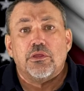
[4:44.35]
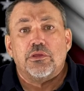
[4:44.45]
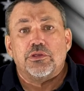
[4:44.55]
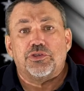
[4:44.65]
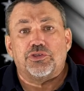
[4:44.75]

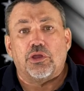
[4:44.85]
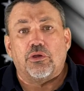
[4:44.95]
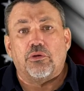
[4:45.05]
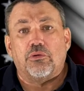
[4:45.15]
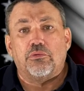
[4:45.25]

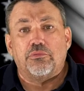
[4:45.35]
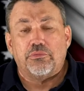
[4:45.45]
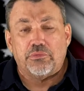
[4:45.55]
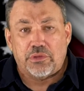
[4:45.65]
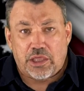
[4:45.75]
So
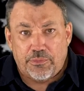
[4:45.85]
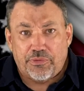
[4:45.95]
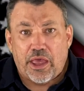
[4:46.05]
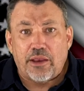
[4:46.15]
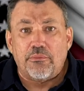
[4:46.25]
keep
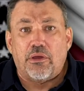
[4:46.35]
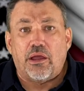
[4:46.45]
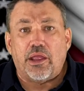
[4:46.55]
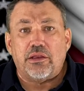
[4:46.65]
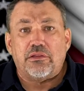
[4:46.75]
that in
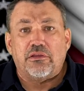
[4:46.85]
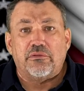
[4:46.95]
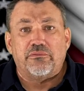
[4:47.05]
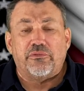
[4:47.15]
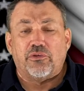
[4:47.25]
mind.
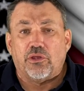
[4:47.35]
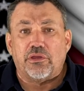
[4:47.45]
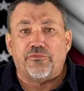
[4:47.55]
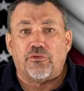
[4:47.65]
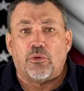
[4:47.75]
If, if, you're
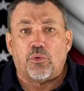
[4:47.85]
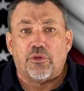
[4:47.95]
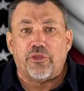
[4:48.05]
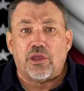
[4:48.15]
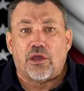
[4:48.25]
looking for a
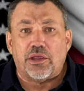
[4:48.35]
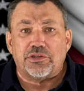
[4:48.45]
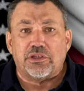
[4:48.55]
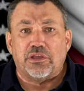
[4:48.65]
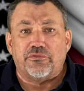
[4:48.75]
worthy cause
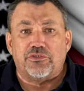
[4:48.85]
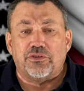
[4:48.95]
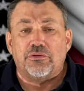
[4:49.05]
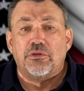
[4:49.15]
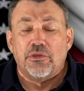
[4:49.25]
to give
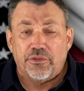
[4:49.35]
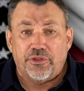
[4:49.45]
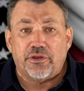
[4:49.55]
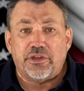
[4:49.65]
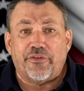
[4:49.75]
to,
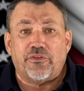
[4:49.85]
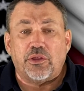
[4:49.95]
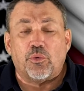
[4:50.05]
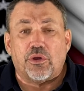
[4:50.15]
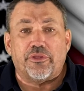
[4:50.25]
they're definitely
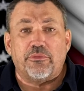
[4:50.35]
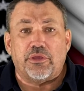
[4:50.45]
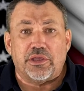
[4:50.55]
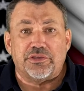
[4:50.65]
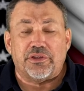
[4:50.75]
worthy
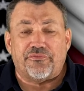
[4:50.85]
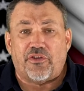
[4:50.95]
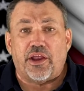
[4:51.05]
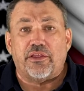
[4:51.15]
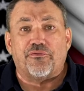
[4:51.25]
because they're
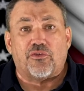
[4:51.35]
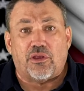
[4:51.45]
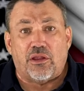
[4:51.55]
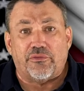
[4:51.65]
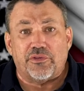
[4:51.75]
fighting for
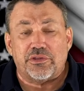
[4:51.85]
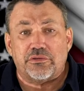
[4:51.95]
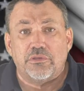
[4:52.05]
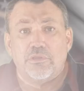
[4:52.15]
all of us.